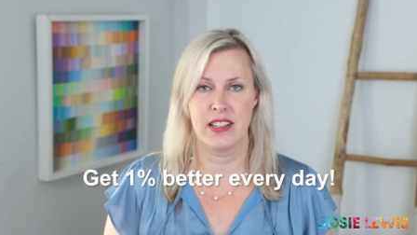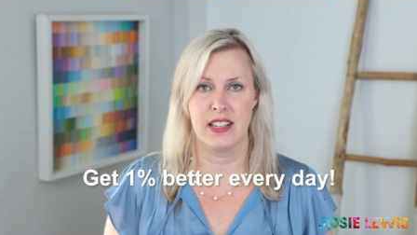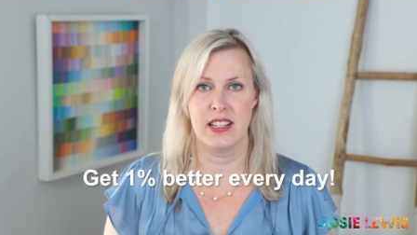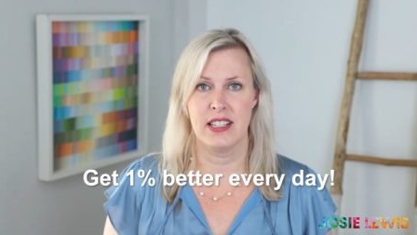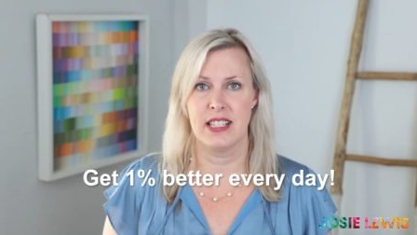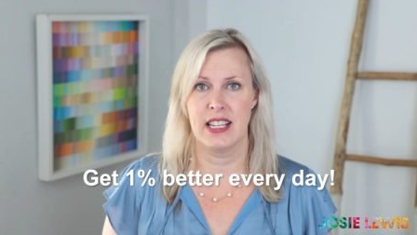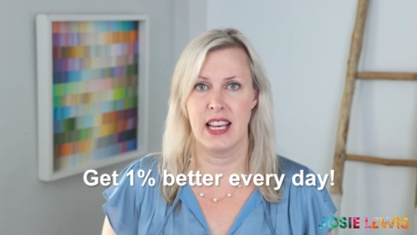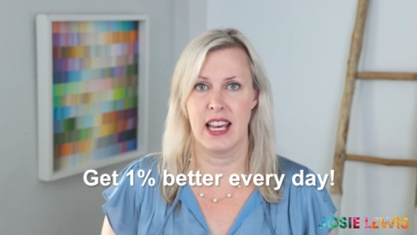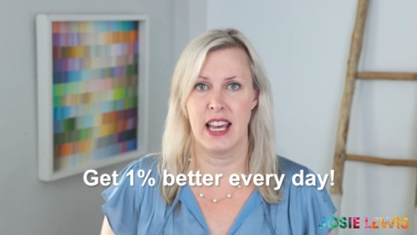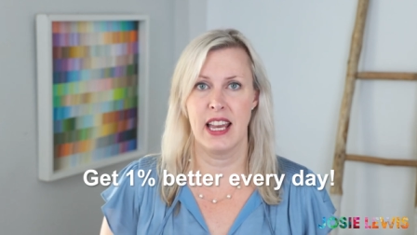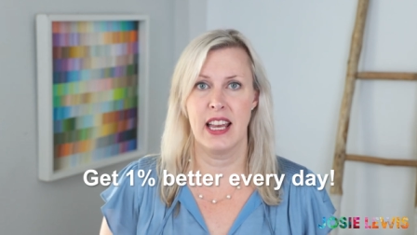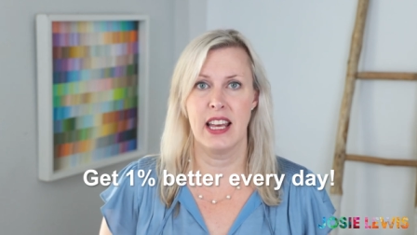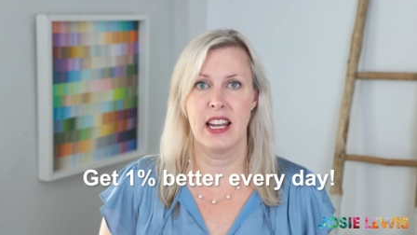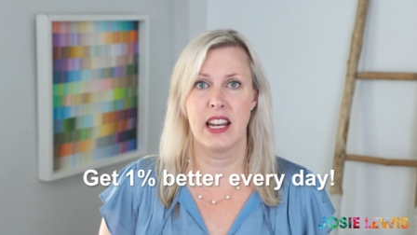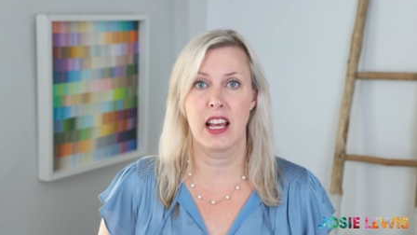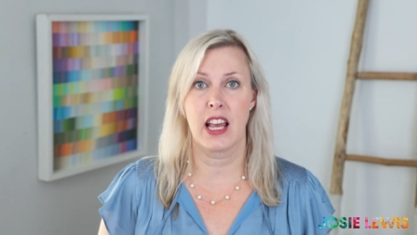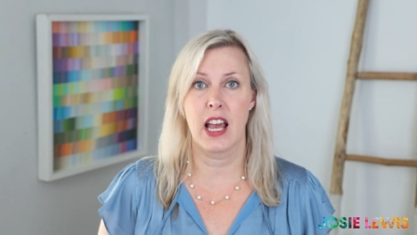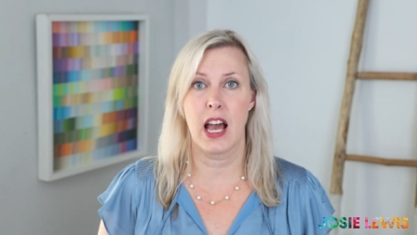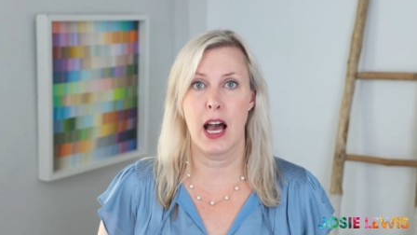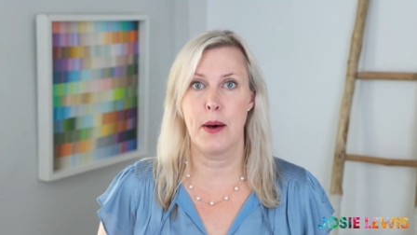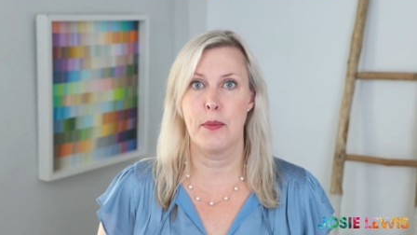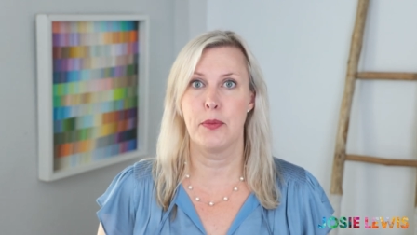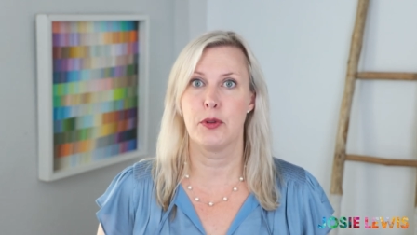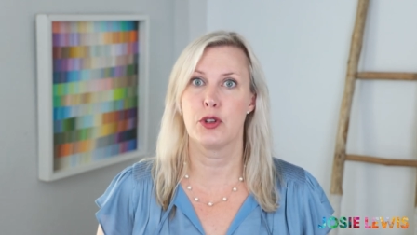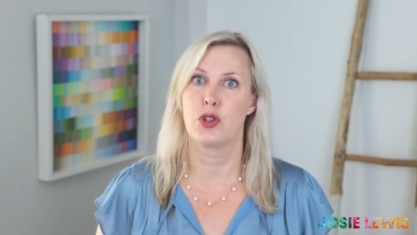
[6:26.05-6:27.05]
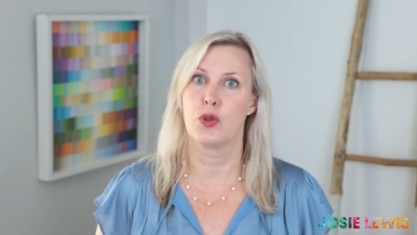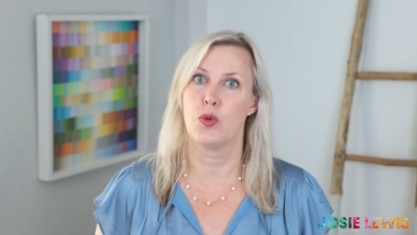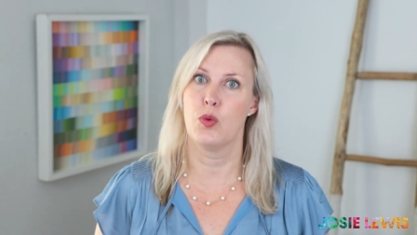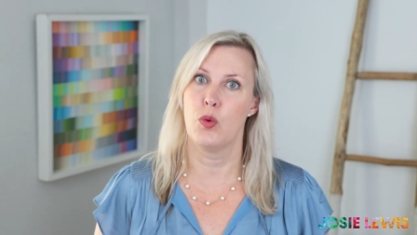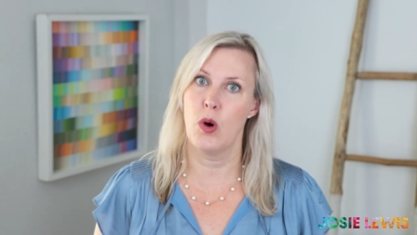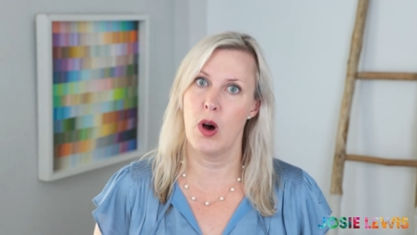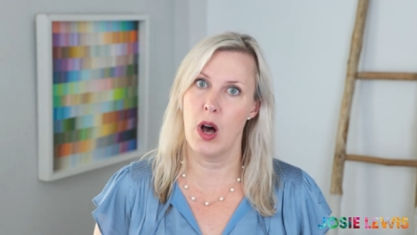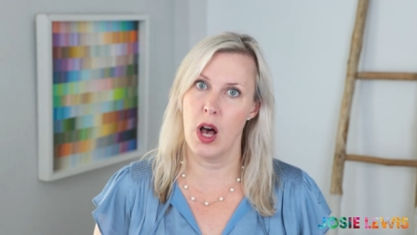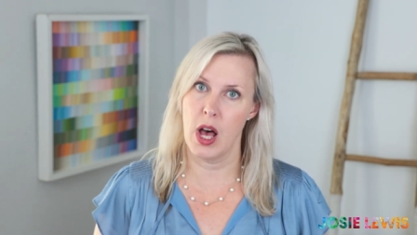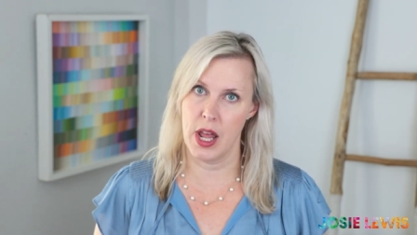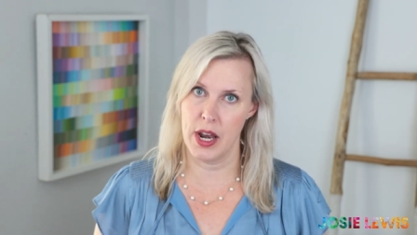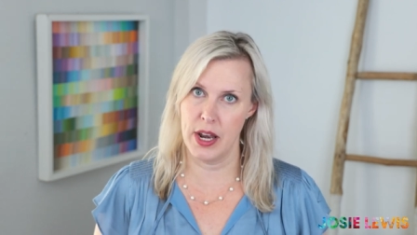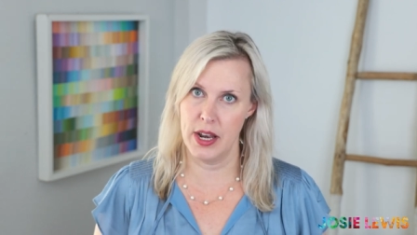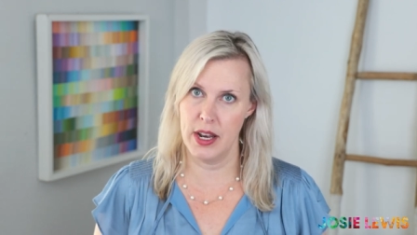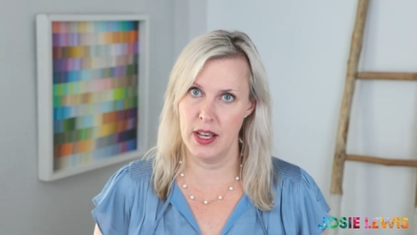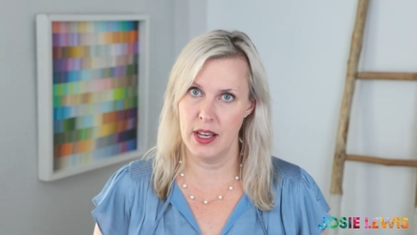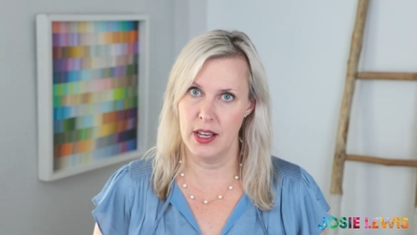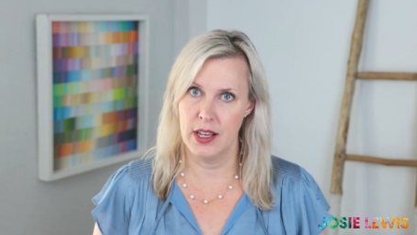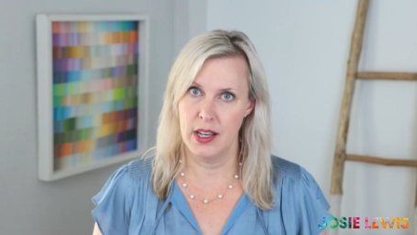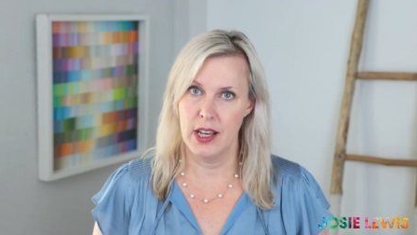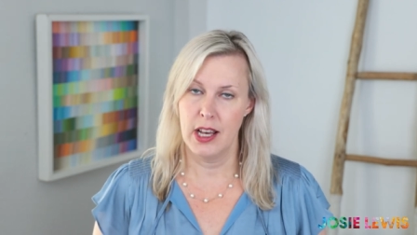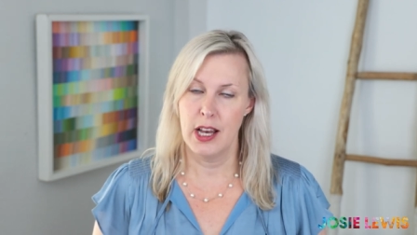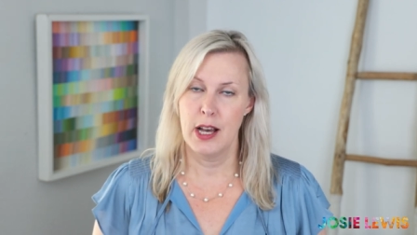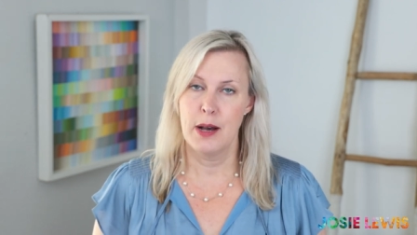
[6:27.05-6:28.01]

in a day and accomplish one,